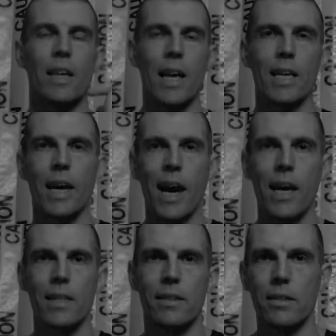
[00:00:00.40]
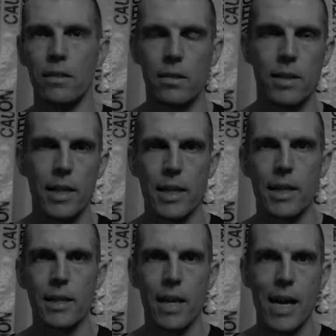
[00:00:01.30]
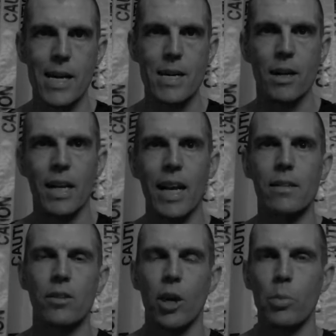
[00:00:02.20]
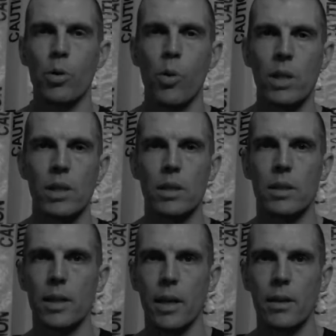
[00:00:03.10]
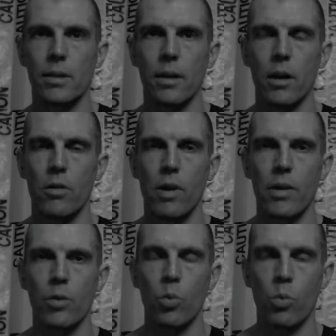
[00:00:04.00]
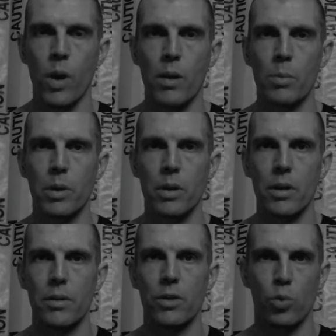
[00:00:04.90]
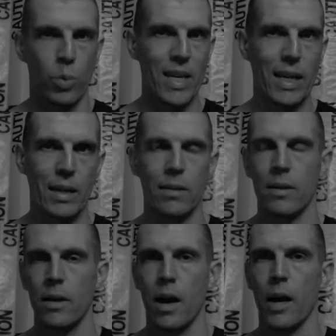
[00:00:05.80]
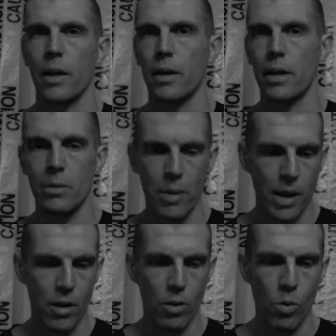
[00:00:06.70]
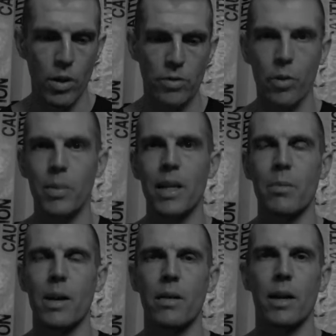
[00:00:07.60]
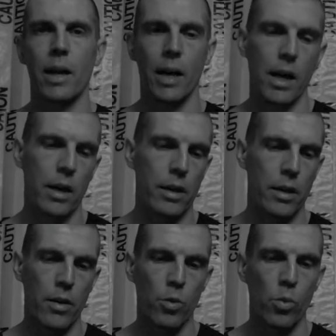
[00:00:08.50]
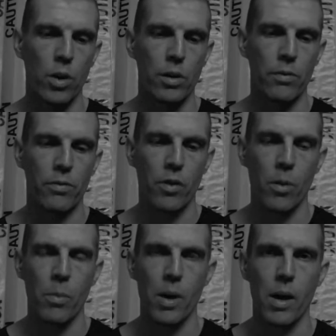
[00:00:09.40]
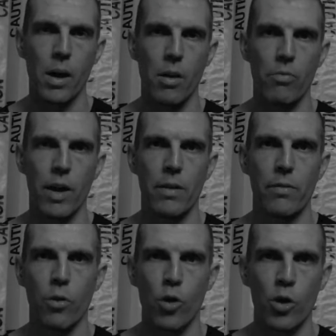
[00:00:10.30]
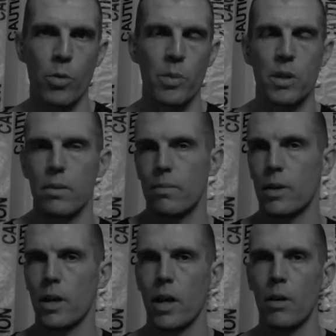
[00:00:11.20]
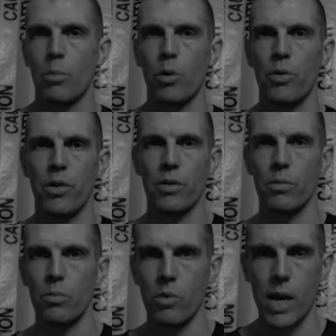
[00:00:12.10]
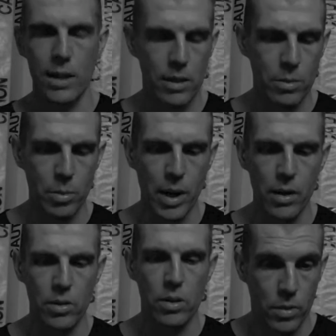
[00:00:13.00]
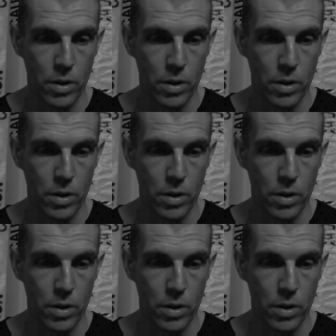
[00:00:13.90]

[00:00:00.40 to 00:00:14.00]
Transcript: Hey guys, this is Ian, and I'm going to answer a couple questions that I saw around the web this week. I got an email. One's from an email that I got, and another one from a Reddit forum. Both of them rang some bells.